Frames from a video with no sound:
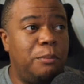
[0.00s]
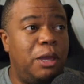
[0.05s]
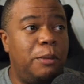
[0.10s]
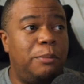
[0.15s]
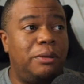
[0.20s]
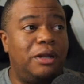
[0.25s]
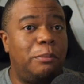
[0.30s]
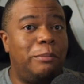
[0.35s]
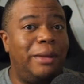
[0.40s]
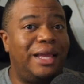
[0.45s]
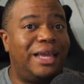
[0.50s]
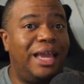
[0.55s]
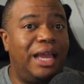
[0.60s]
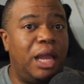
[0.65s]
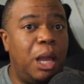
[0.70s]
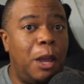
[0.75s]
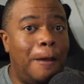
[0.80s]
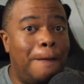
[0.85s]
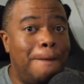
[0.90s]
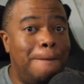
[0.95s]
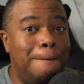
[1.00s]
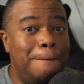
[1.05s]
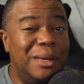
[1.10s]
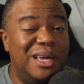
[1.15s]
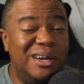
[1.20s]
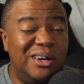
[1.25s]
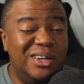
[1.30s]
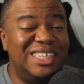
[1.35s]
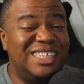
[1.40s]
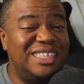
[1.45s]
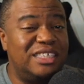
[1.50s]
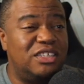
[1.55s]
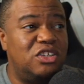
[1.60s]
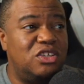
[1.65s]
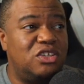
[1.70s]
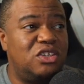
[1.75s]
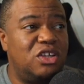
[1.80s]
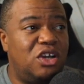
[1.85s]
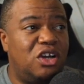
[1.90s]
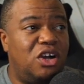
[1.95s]
People are making
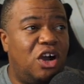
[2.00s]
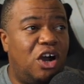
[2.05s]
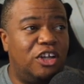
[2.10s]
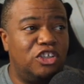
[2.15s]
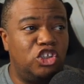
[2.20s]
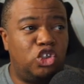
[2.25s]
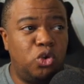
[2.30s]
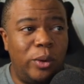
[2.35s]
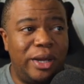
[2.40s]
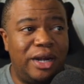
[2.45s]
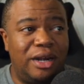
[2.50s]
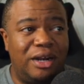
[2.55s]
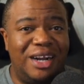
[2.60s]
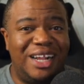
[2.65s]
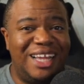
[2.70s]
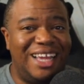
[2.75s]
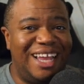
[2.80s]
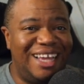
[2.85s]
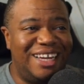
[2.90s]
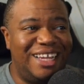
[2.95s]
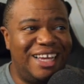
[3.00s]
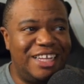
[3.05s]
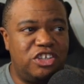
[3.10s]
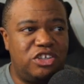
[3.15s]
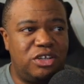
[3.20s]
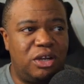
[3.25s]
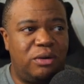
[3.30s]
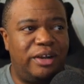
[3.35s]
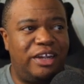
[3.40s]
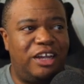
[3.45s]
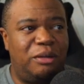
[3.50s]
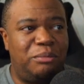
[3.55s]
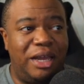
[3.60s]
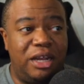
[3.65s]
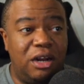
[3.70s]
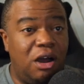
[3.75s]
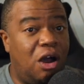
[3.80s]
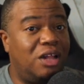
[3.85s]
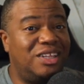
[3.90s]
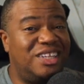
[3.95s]
millions on Twitter and Instagram
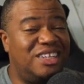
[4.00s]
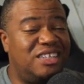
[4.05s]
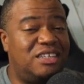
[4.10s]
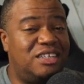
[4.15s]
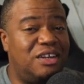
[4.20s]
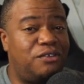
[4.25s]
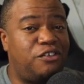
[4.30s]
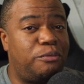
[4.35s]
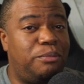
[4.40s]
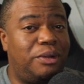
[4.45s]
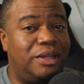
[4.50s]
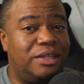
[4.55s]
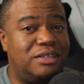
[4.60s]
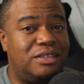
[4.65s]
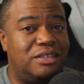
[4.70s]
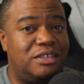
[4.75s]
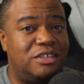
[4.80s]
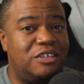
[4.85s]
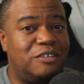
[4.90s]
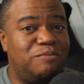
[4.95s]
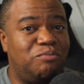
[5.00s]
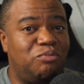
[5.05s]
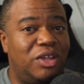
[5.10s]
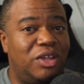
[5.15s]
and all of these different places.